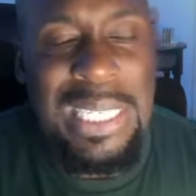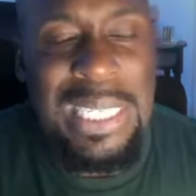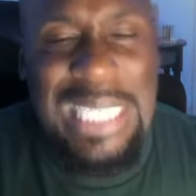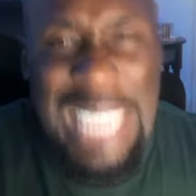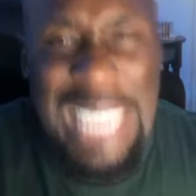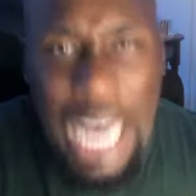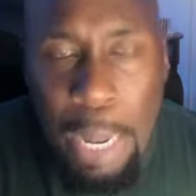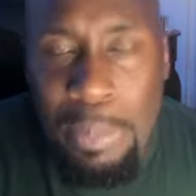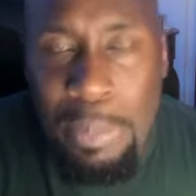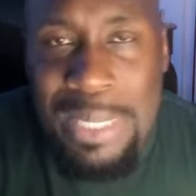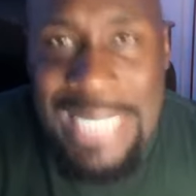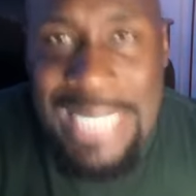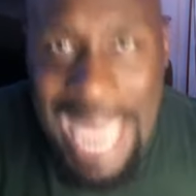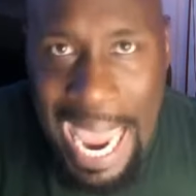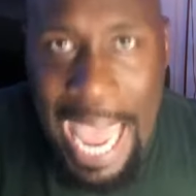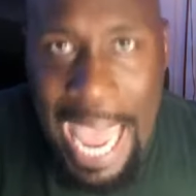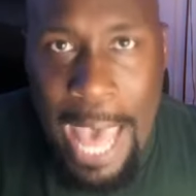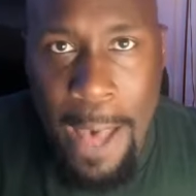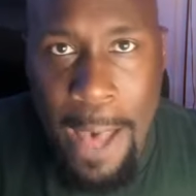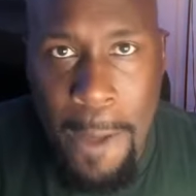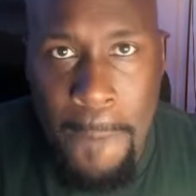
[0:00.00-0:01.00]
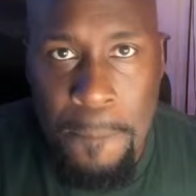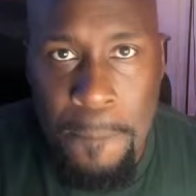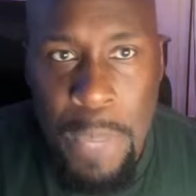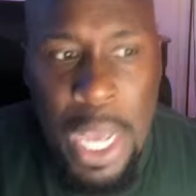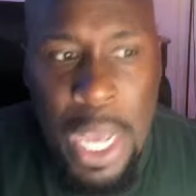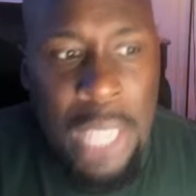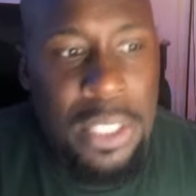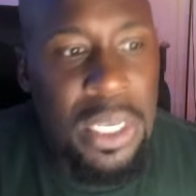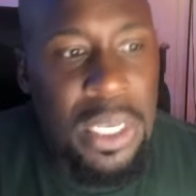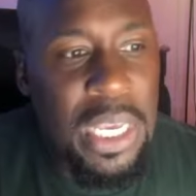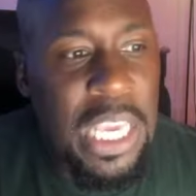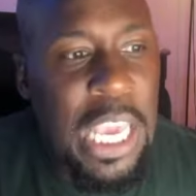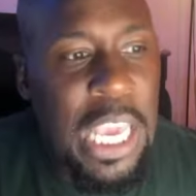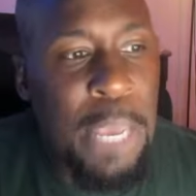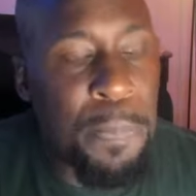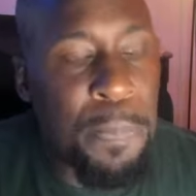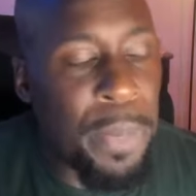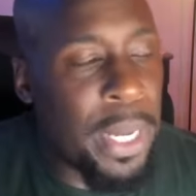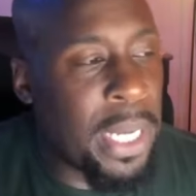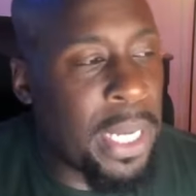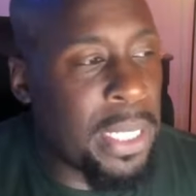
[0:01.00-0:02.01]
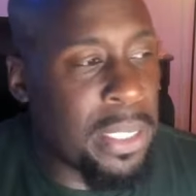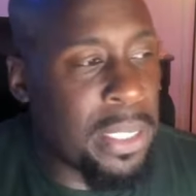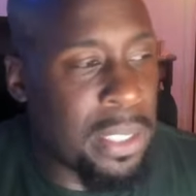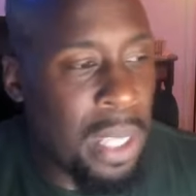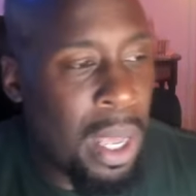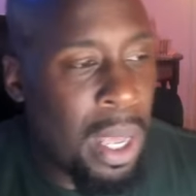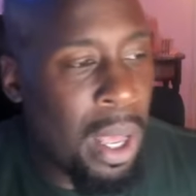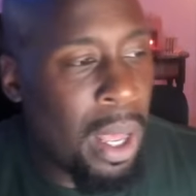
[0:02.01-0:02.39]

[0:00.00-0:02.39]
dumbed down, to keep us